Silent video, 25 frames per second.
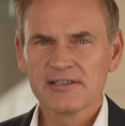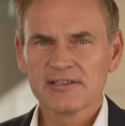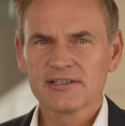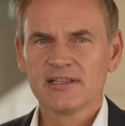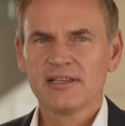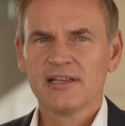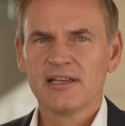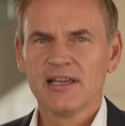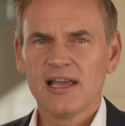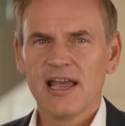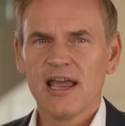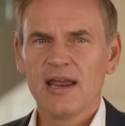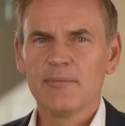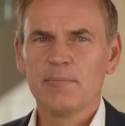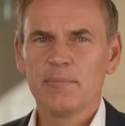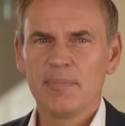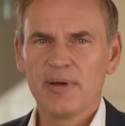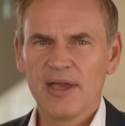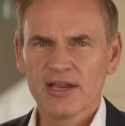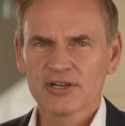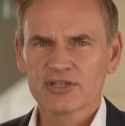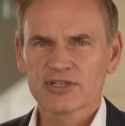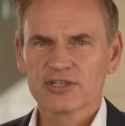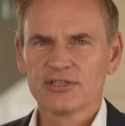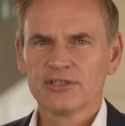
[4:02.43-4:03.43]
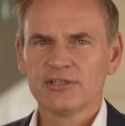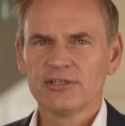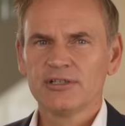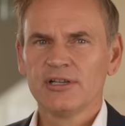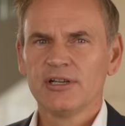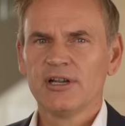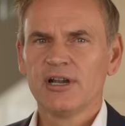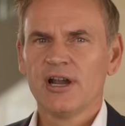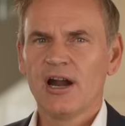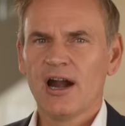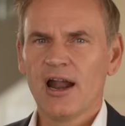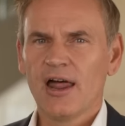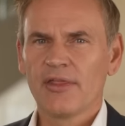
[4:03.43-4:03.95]
week ago that
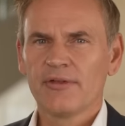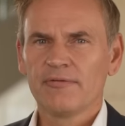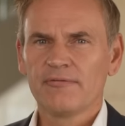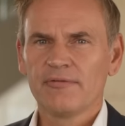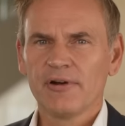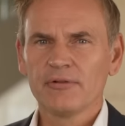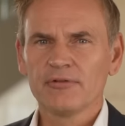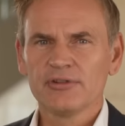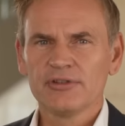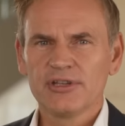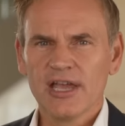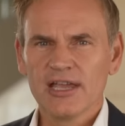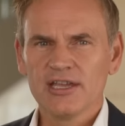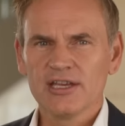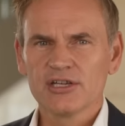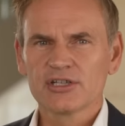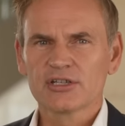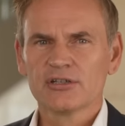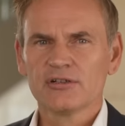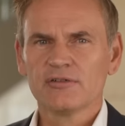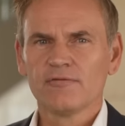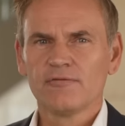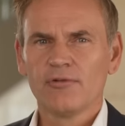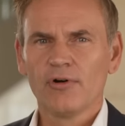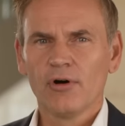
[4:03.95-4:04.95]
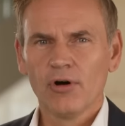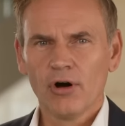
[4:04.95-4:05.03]
Trinity was dead.